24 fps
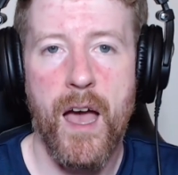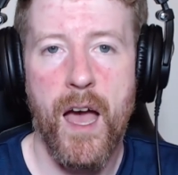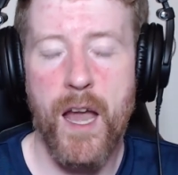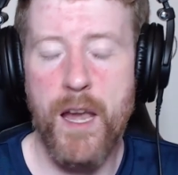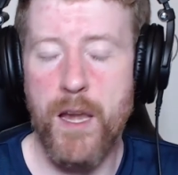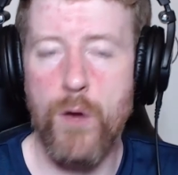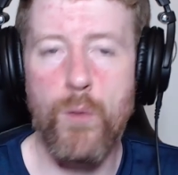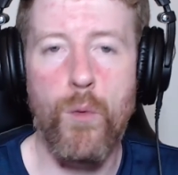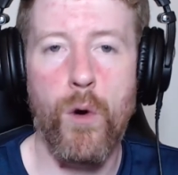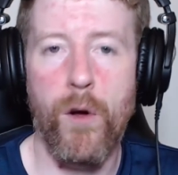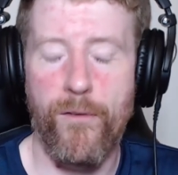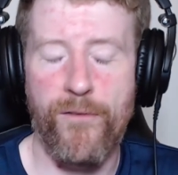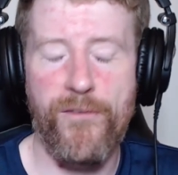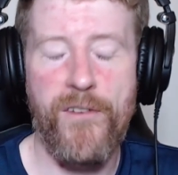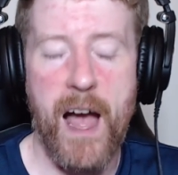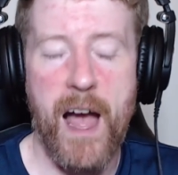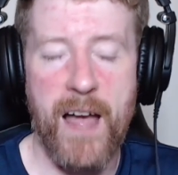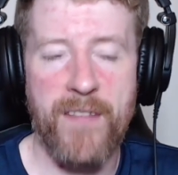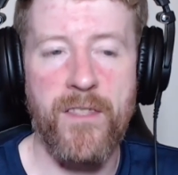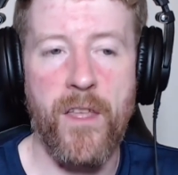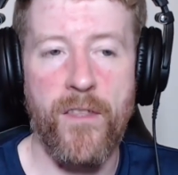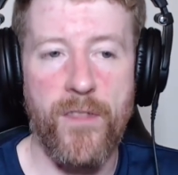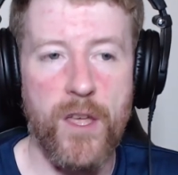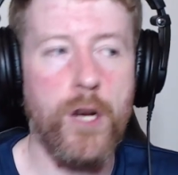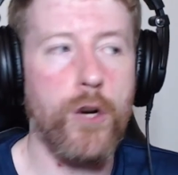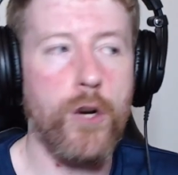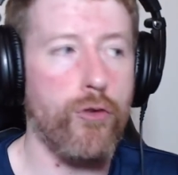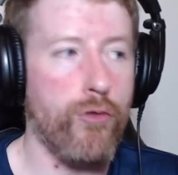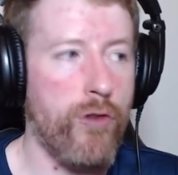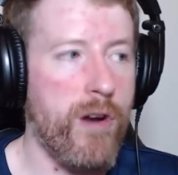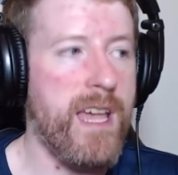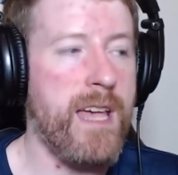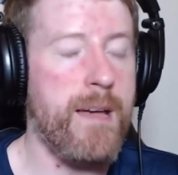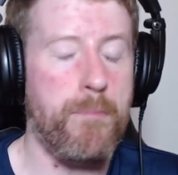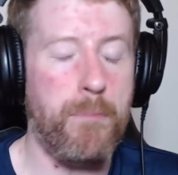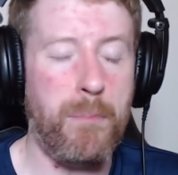and you will find that the
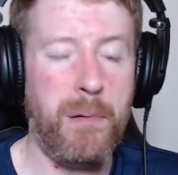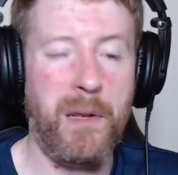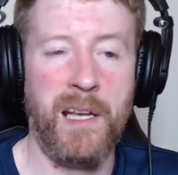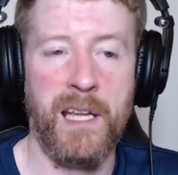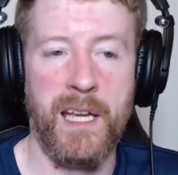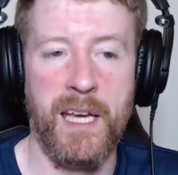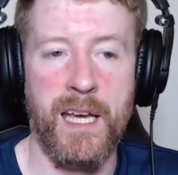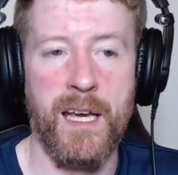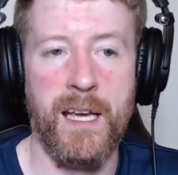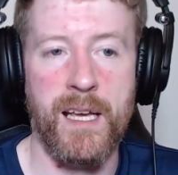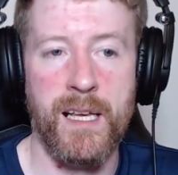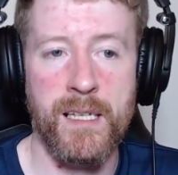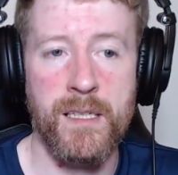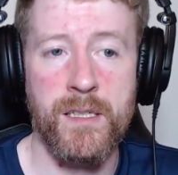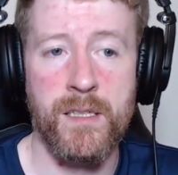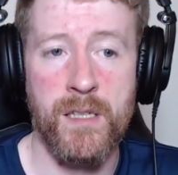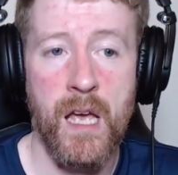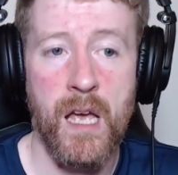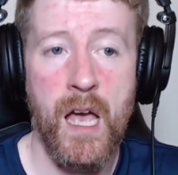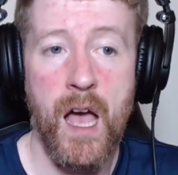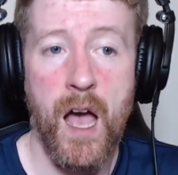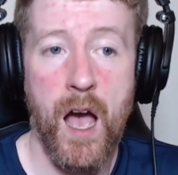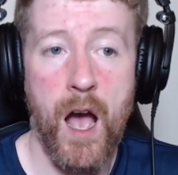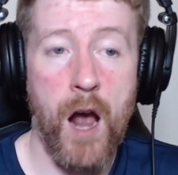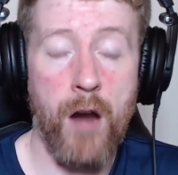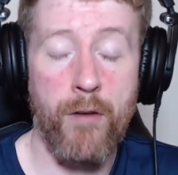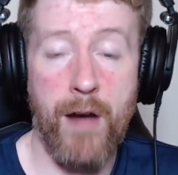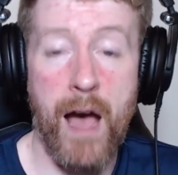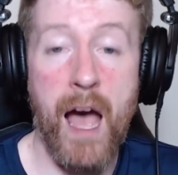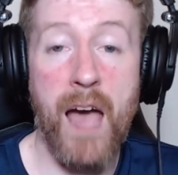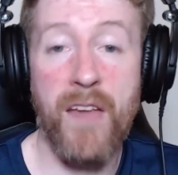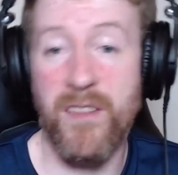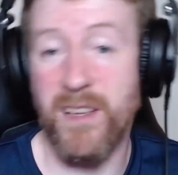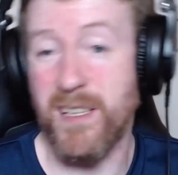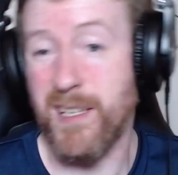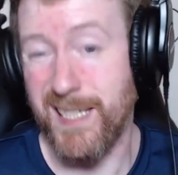great players are
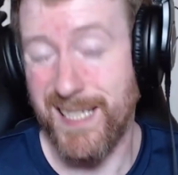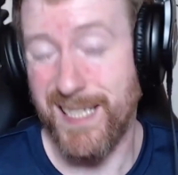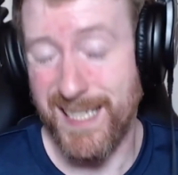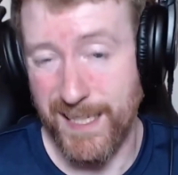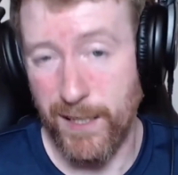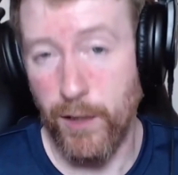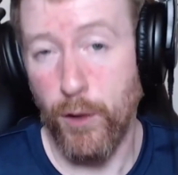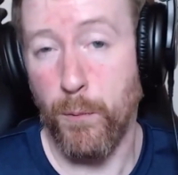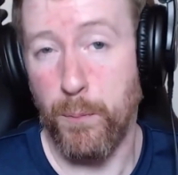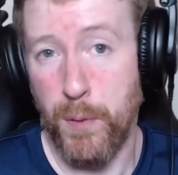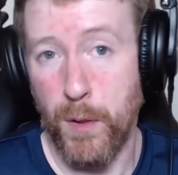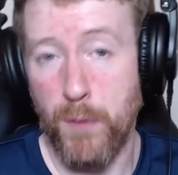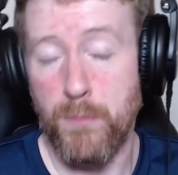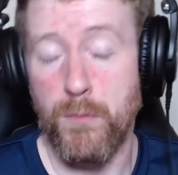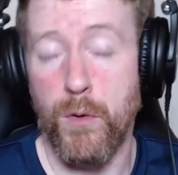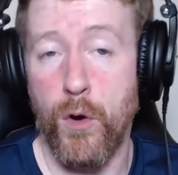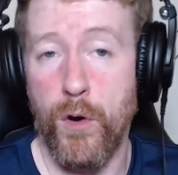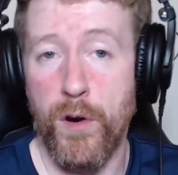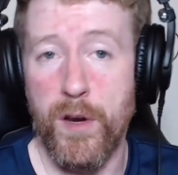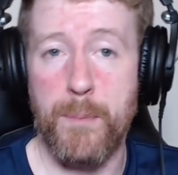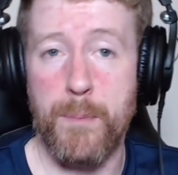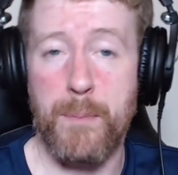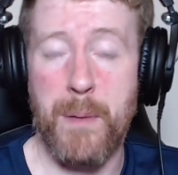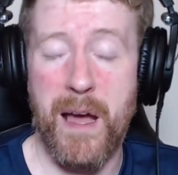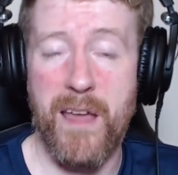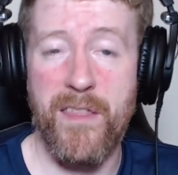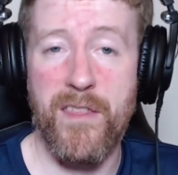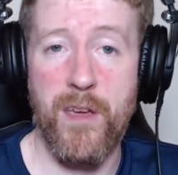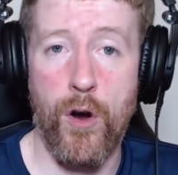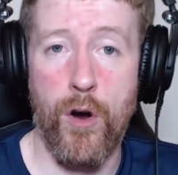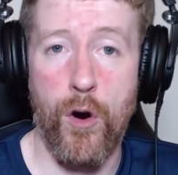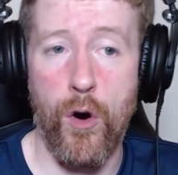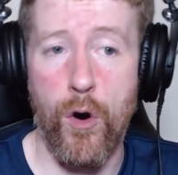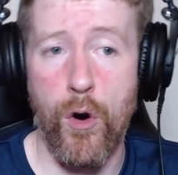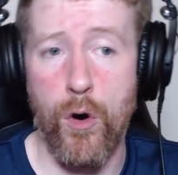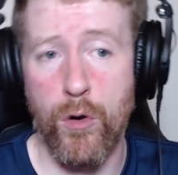either still promoted by
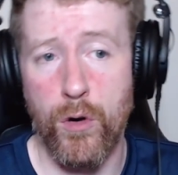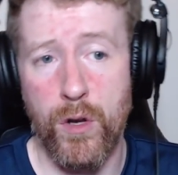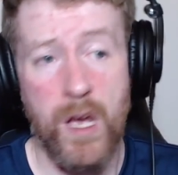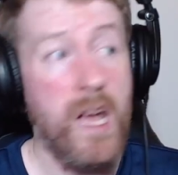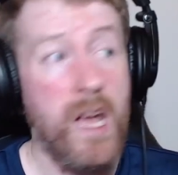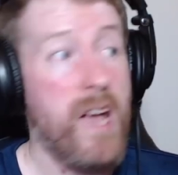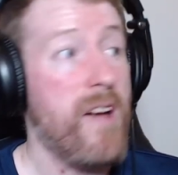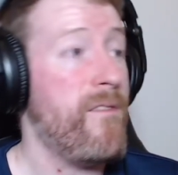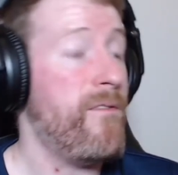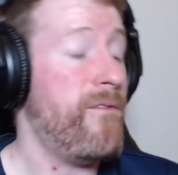the org,